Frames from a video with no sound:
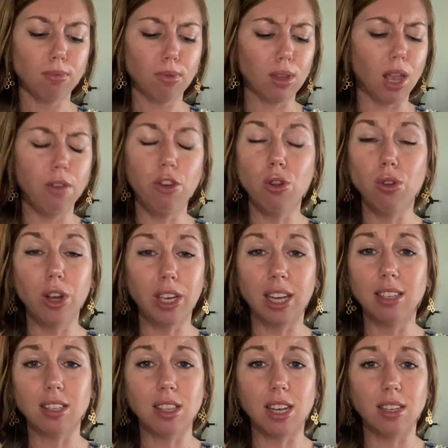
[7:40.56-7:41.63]
if you look
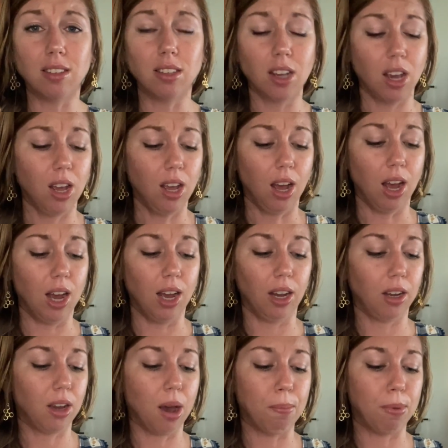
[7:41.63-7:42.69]
into this
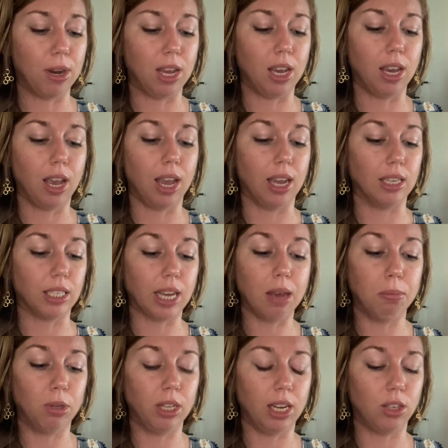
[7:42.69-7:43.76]
company and
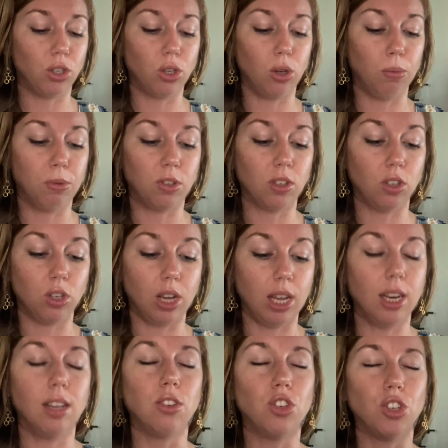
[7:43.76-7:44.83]
Emily TOUPS,
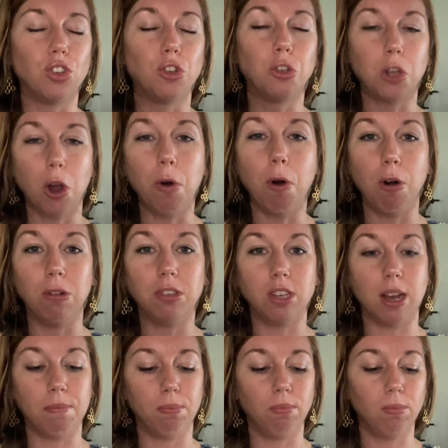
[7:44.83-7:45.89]
it is just so
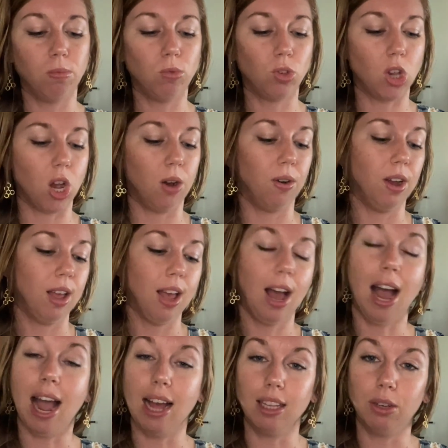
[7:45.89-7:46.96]
wholesome. So
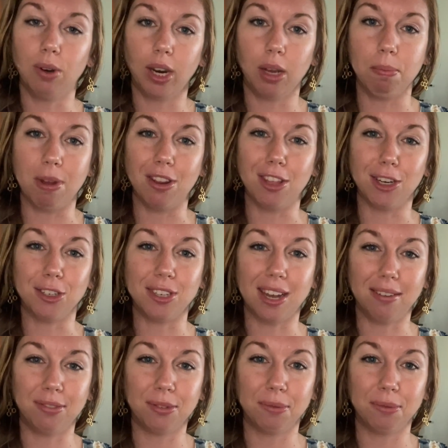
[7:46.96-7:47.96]
I highly recommend their stuff.